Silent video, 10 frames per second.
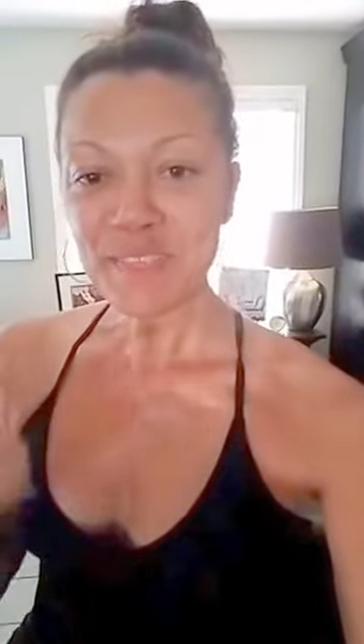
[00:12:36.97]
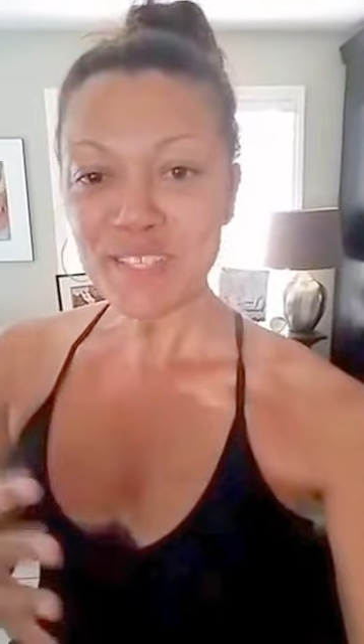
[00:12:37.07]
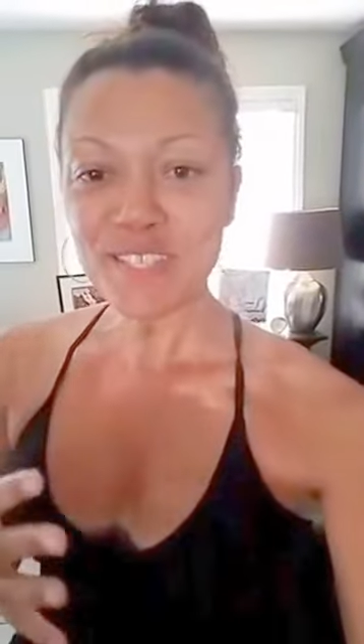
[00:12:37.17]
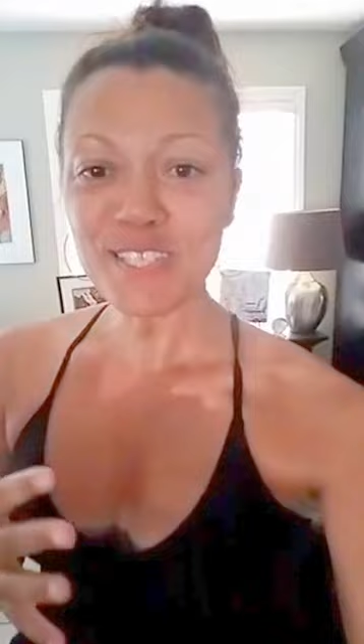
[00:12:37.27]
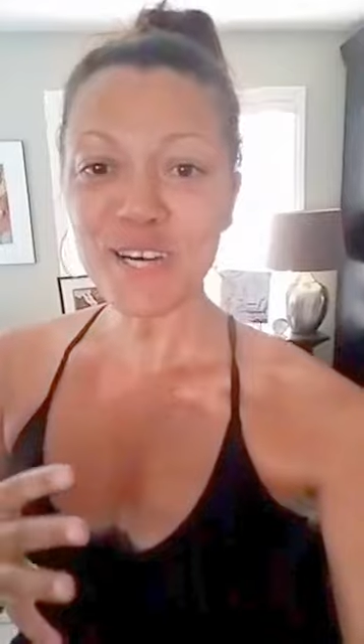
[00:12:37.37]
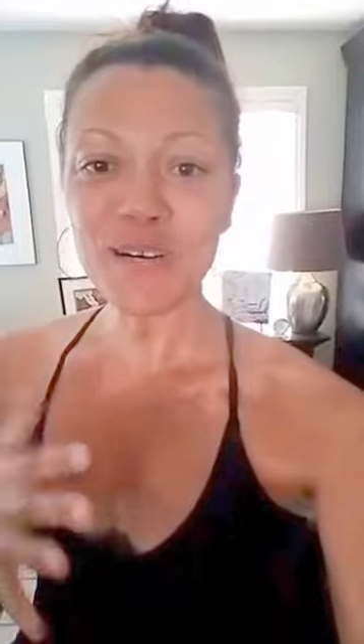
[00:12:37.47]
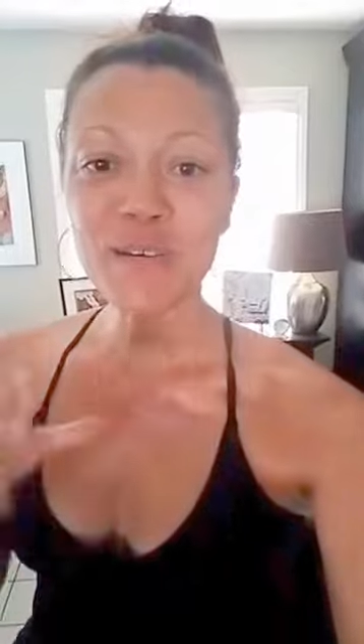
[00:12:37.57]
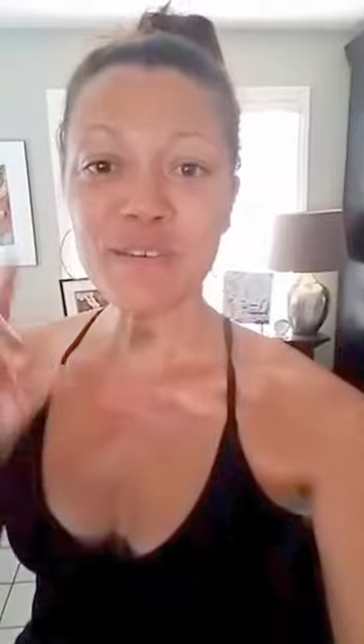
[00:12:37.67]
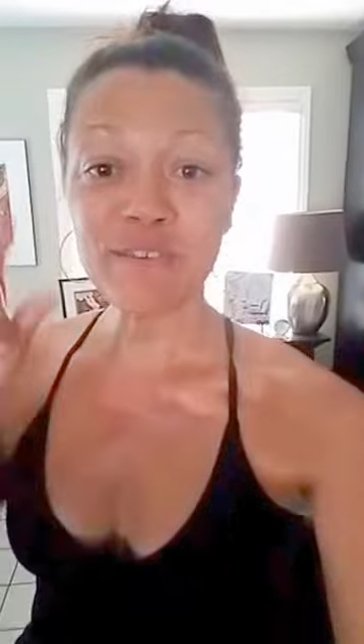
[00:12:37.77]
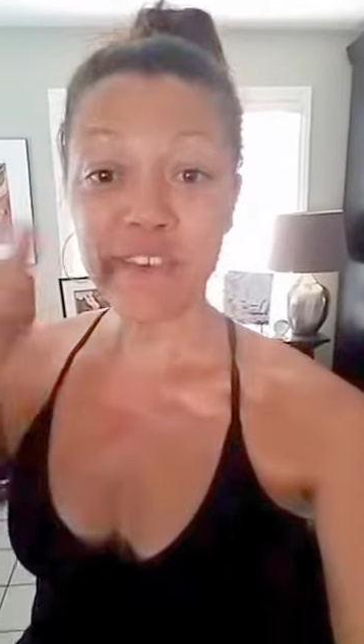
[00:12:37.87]

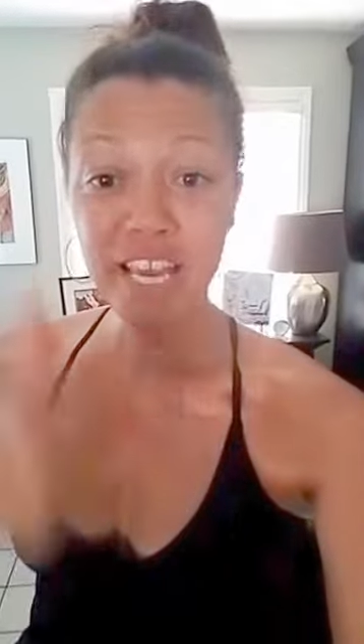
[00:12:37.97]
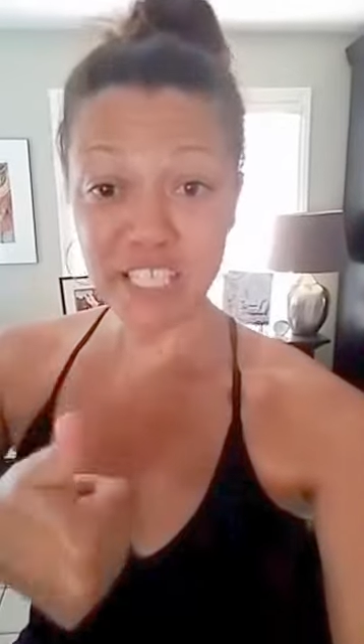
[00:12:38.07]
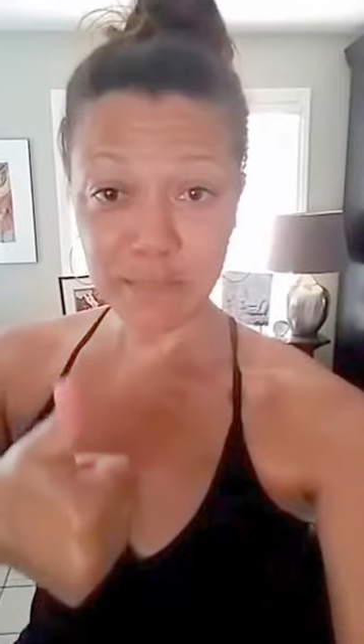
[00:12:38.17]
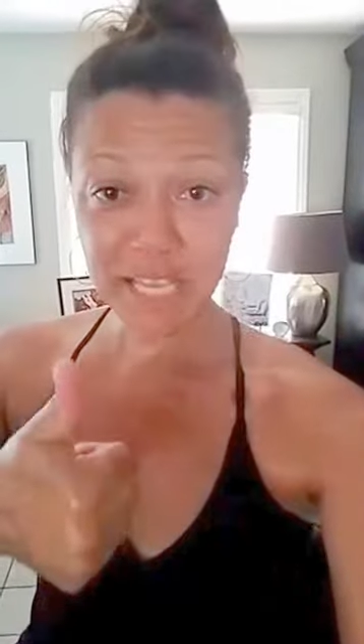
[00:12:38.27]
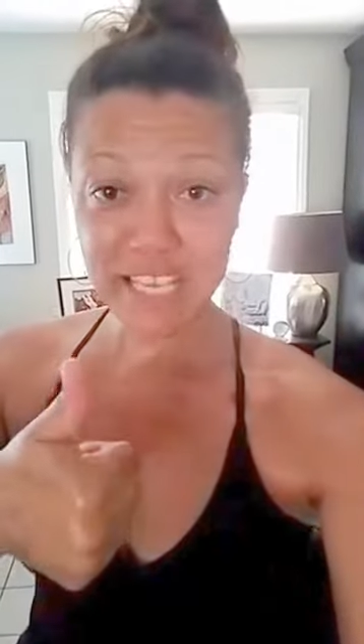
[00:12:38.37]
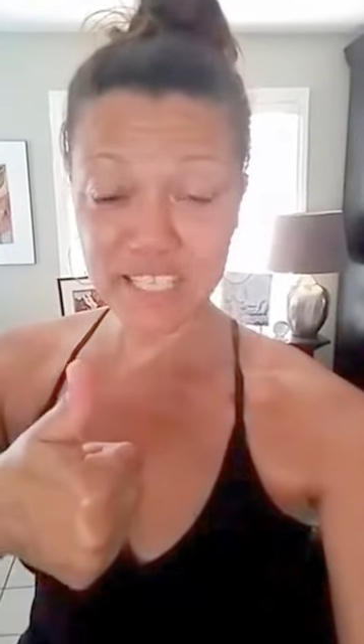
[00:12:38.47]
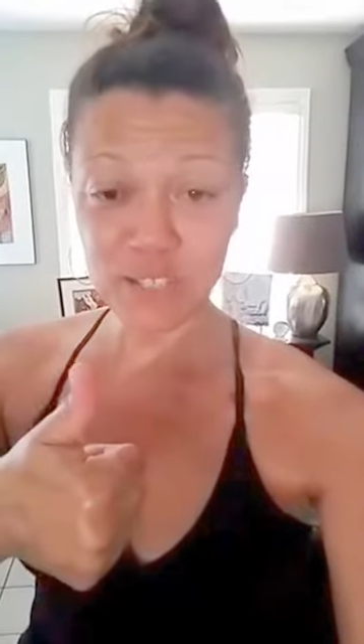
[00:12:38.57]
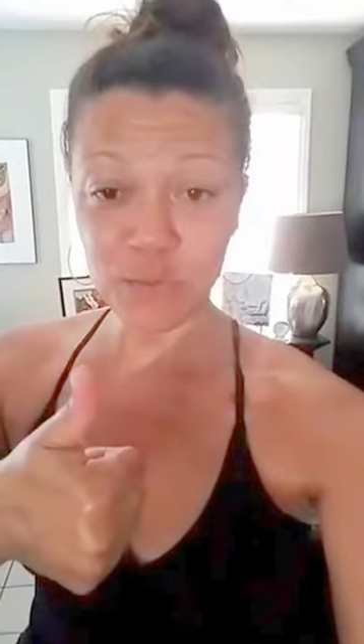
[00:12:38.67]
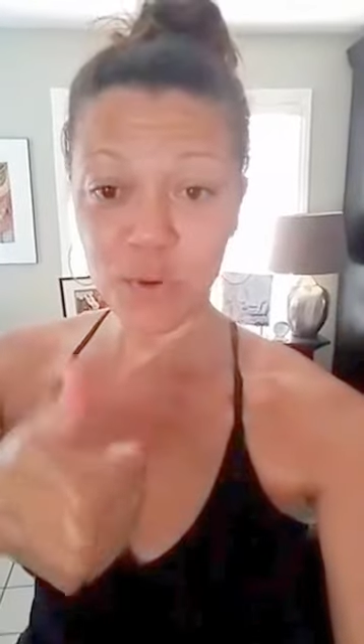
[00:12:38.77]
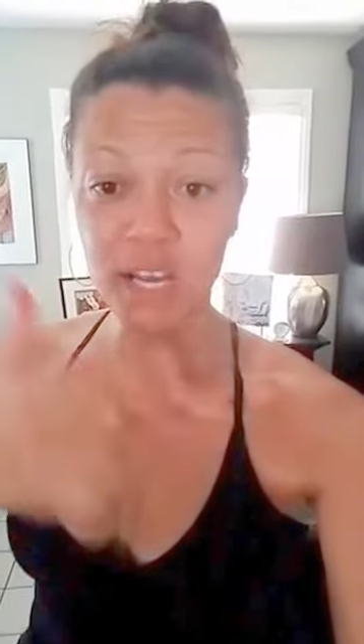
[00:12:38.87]
So, fascia
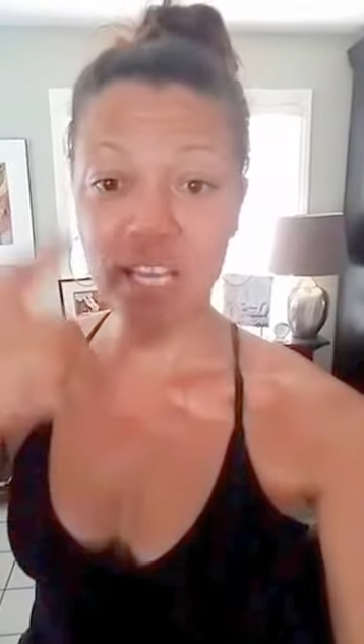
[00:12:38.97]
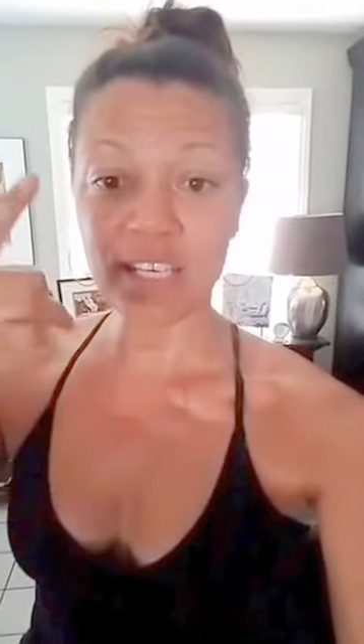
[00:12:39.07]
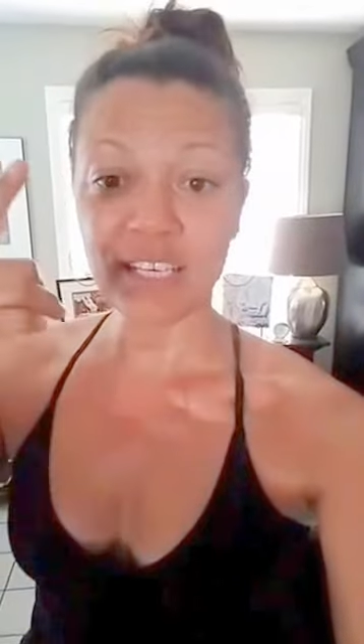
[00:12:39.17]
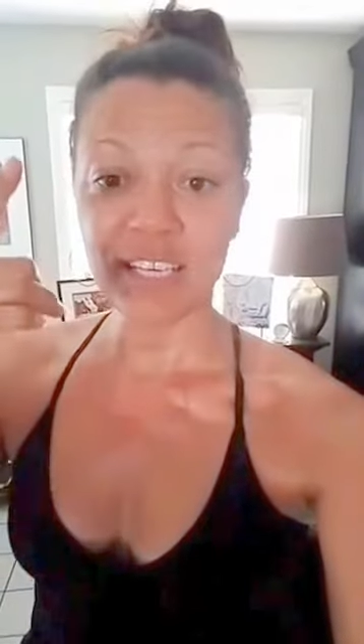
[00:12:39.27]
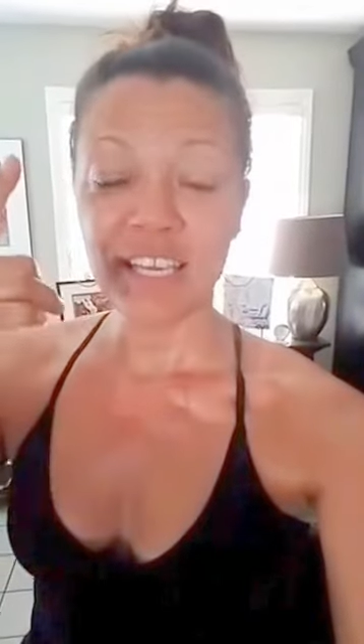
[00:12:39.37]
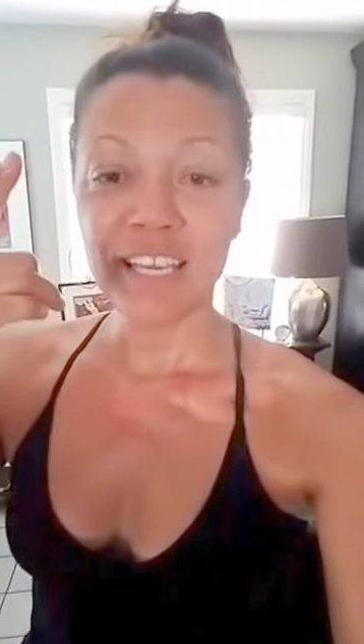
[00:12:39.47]
blaster one,